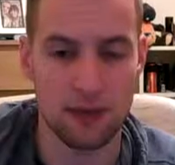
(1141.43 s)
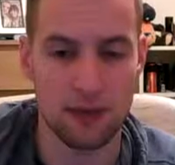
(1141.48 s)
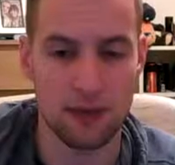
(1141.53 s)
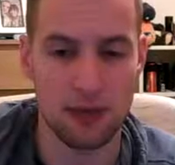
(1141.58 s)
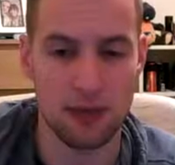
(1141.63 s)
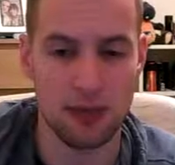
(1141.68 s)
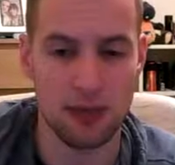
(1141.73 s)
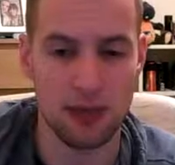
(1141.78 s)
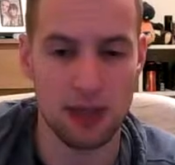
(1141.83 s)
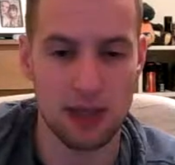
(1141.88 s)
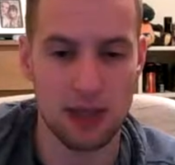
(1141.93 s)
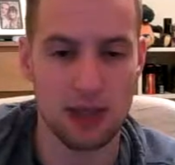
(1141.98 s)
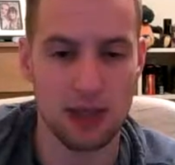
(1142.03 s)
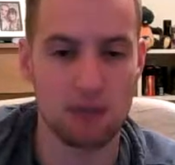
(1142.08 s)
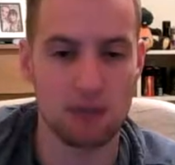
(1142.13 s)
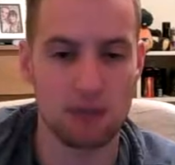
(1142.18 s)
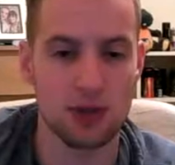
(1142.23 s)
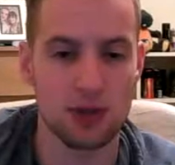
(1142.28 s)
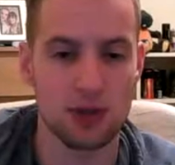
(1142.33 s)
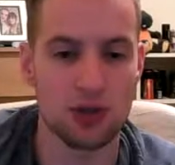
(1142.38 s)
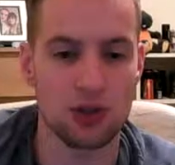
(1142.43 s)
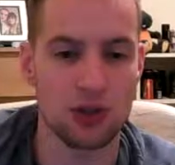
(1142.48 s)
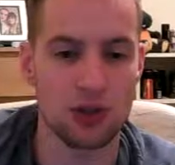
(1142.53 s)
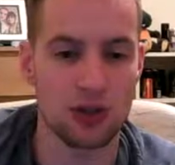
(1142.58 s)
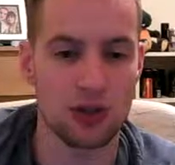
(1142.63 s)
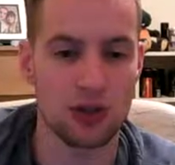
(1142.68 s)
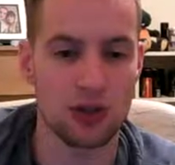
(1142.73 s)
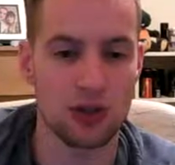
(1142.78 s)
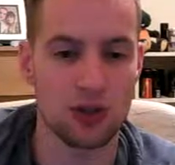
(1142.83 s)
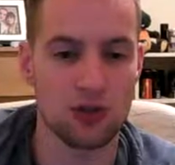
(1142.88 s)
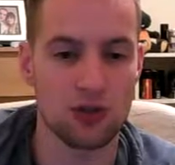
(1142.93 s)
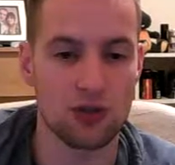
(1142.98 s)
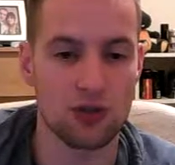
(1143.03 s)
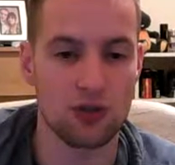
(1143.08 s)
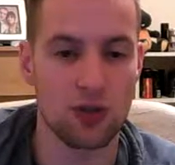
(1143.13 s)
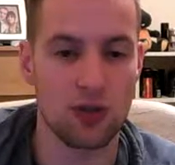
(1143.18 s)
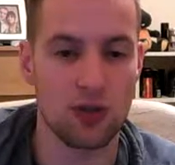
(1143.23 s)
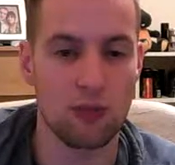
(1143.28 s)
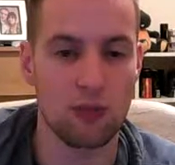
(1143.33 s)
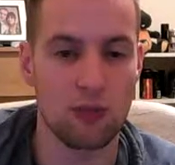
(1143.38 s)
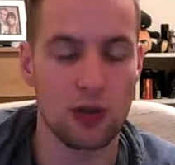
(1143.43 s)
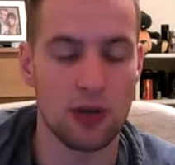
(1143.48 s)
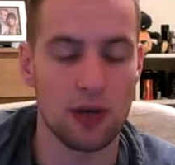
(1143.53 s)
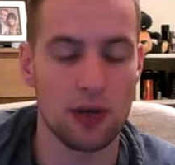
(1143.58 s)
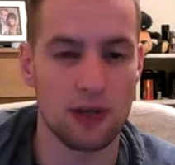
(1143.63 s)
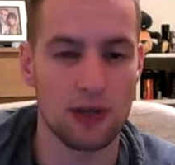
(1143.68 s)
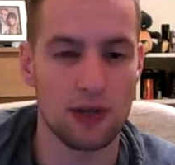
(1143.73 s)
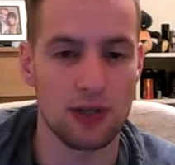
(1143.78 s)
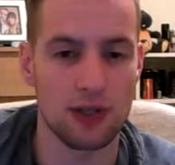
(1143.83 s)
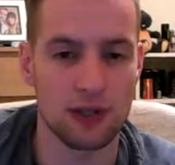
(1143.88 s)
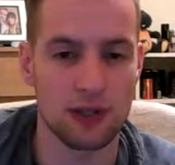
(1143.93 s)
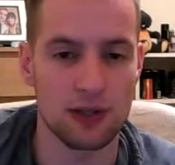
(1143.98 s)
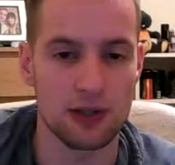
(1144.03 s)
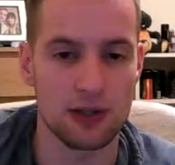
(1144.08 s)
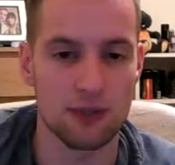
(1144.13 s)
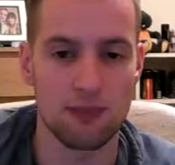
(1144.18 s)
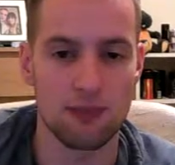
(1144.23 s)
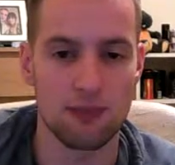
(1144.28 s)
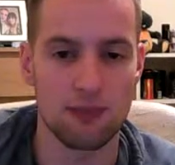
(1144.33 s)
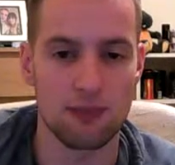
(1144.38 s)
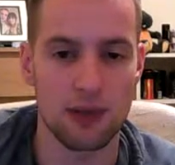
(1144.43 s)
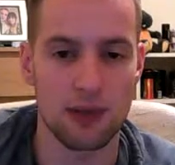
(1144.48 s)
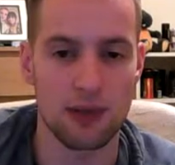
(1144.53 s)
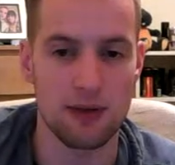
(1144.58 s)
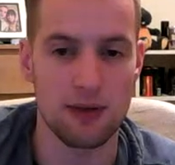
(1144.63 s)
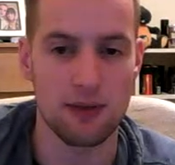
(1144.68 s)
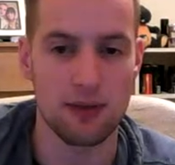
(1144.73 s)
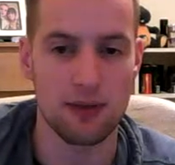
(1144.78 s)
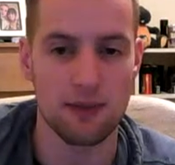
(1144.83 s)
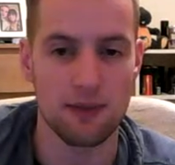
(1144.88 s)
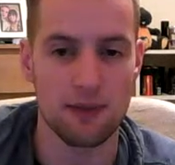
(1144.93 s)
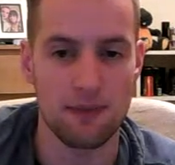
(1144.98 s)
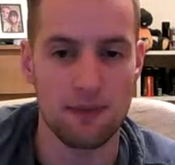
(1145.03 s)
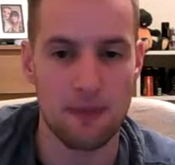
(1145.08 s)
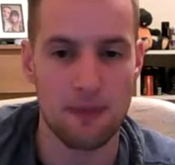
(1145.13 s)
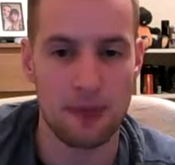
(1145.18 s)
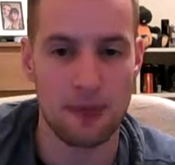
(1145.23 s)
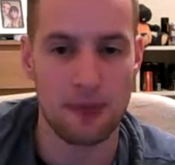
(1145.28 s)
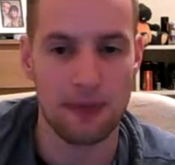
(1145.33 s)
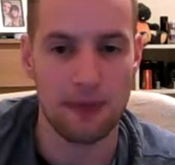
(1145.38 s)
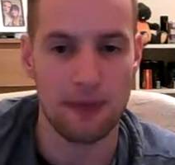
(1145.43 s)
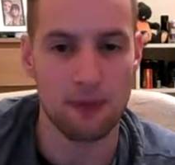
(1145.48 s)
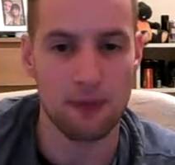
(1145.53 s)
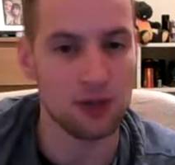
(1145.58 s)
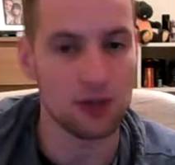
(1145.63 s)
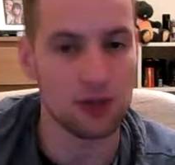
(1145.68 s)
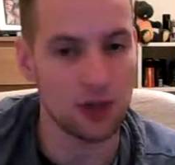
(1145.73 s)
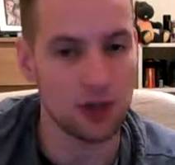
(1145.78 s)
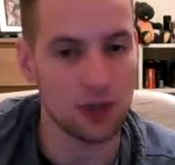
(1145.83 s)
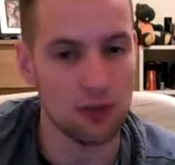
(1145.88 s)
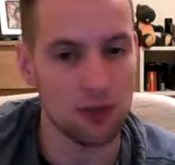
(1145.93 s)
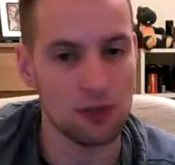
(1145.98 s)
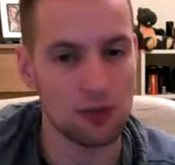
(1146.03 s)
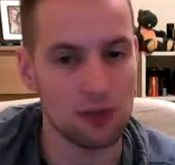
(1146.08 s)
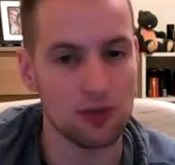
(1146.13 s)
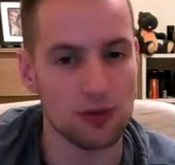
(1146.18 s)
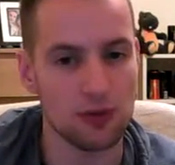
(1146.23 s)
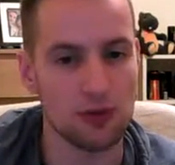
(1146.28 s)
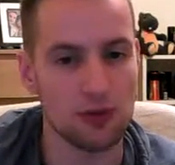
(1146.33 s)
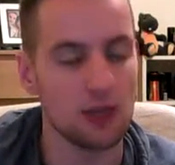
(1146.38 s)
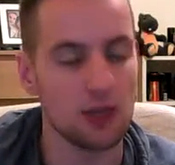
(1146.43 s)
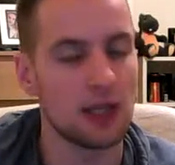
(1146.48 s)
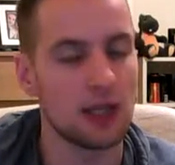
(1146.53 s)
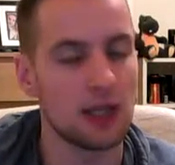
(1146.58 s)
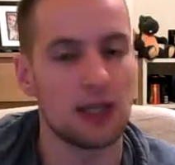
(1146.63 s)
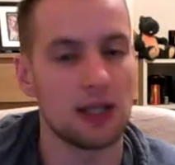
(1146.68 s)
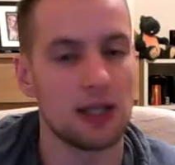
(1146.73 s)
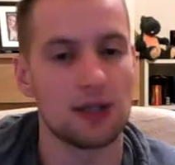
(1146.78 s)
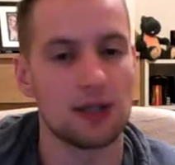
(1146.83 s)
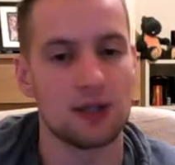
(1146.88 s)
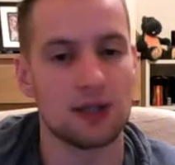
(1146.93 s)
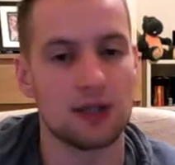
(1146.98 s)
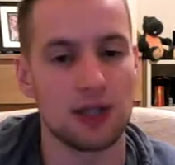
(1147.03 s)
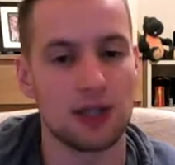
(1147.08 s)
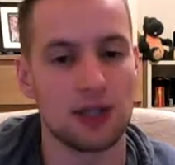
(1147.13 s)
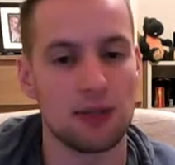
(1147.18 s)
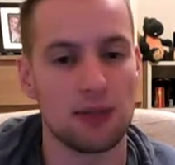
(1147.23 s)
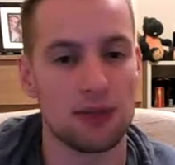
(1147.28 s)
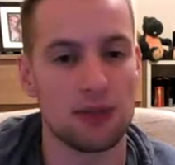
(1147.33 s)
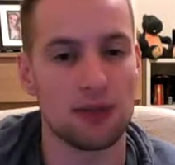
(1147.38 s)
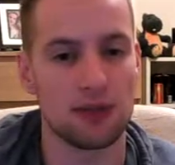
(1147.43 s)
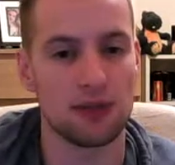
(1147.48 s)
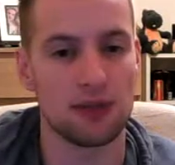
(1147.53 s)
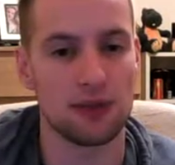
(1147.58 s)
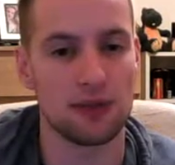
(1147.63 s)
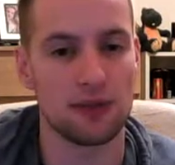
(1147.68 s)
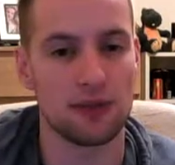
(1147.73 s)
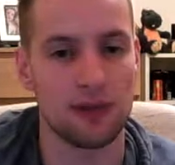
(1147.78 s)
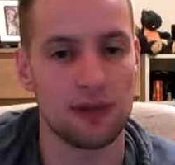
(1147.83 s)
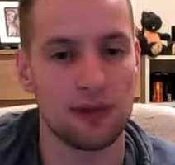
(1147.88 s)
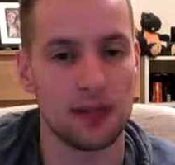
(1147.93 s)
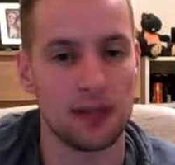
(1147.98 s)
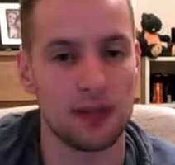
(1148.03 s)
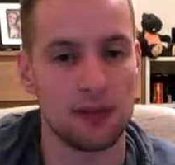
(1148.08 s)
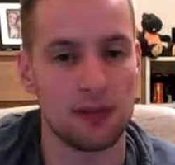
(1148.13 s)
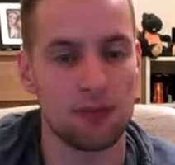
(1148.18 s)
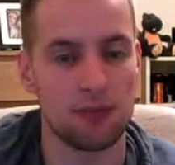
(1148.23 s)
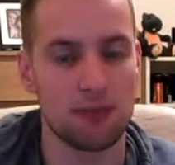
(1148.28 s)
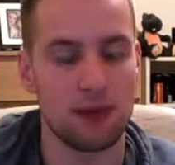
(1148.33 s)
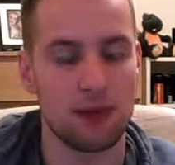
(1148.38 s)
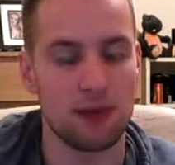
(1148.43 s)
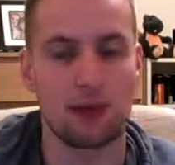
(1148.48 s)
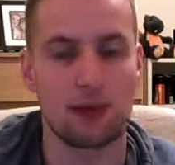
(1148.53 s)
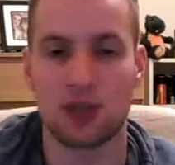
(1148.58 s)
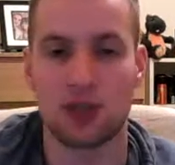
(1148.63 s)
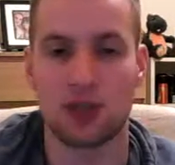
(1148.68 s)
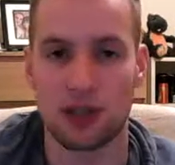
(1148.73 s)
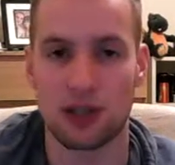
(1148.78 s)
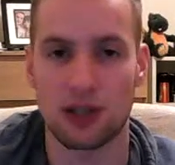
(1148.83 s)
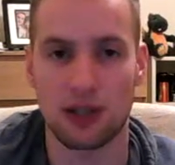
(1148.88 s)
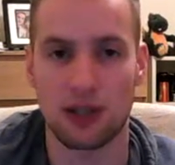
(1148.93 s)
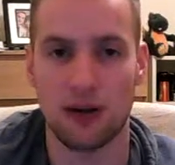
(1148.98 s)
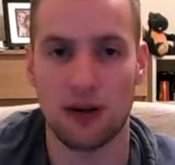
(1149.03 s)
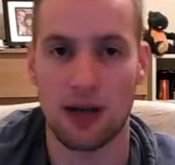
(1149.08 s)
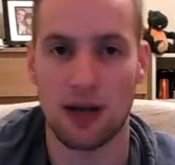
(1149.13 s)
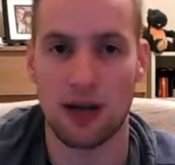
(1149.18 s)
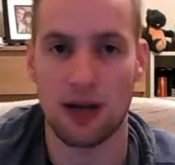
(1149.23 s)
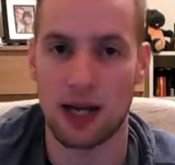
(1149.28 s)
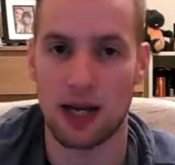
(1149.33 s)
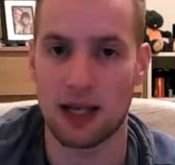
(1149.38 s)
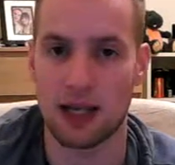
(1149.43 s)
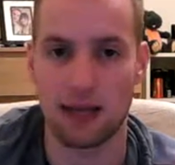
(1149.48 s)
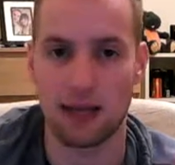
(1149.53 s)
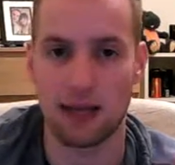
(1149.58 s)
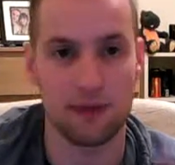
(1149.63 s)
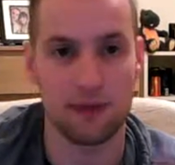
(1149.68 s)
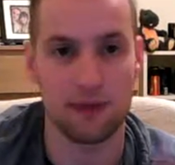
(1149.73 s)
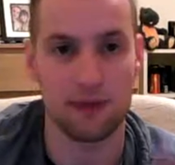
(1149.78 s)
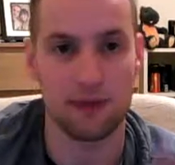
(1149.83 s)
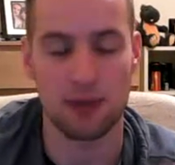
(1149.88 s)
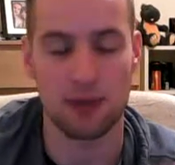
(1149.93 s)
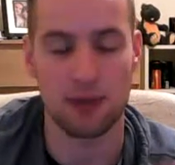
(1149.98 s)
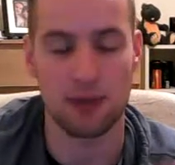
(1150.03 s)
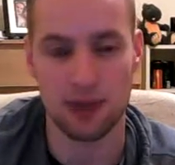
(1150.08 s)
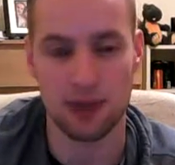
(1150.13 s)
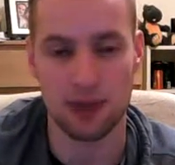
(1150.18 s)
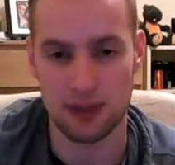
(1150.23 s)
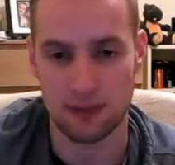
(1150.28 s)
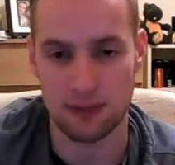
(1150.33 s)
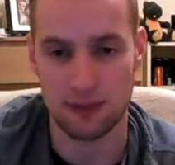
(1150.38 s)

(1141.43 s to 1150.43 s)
playmaking, because I'm going to try and win this period, which I will do, to get myself a perfect shutout and get 3 picks.